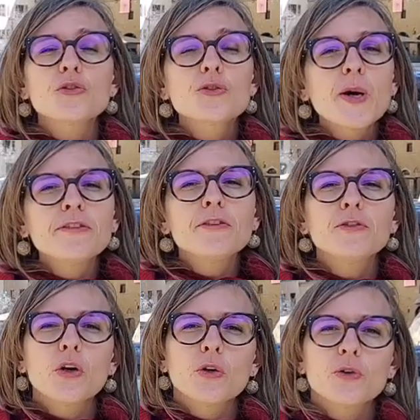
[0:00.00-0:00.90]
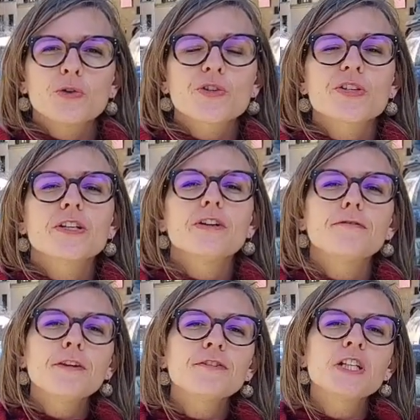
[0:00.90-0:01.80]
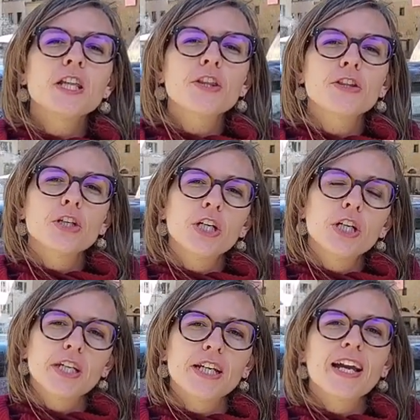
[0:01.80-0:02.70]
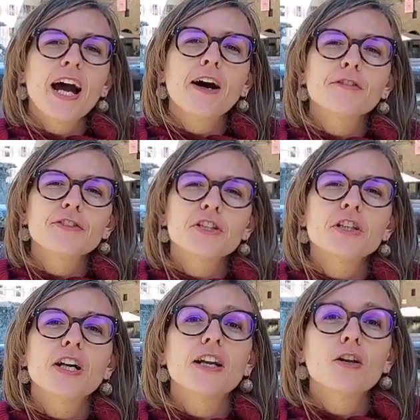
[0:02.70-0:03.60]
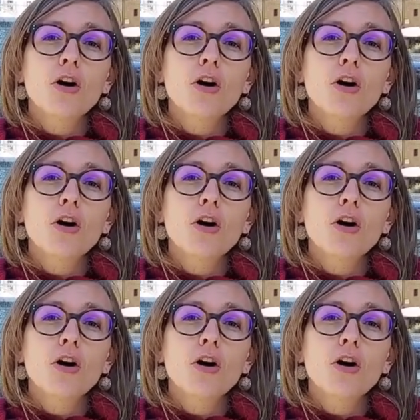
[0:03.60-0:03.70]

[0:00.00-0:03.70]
On 12th of August 1530, after